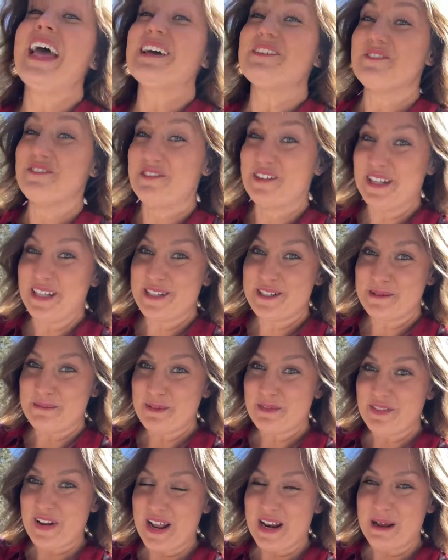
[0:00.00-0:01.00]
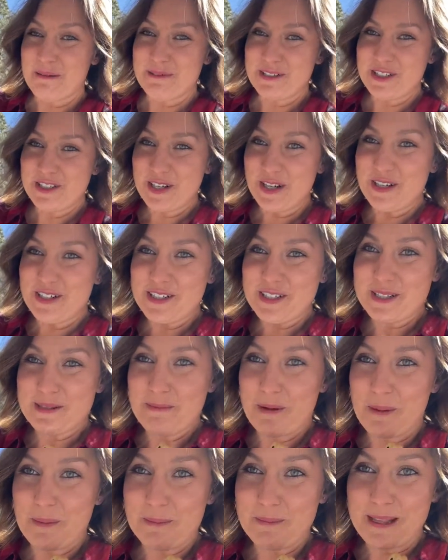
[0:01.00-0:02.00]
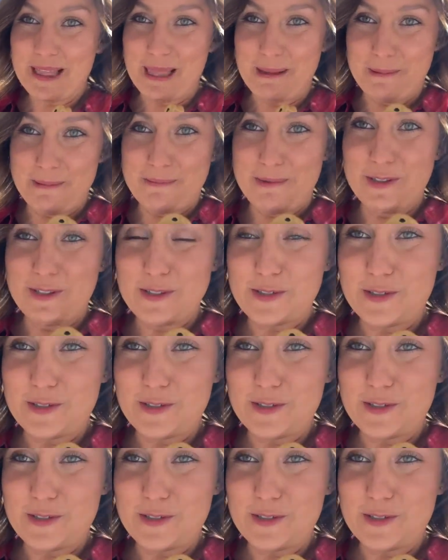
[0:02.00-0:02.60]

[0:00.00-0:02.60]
Really super fun. I'm gonna show you in just a moment, but let me put this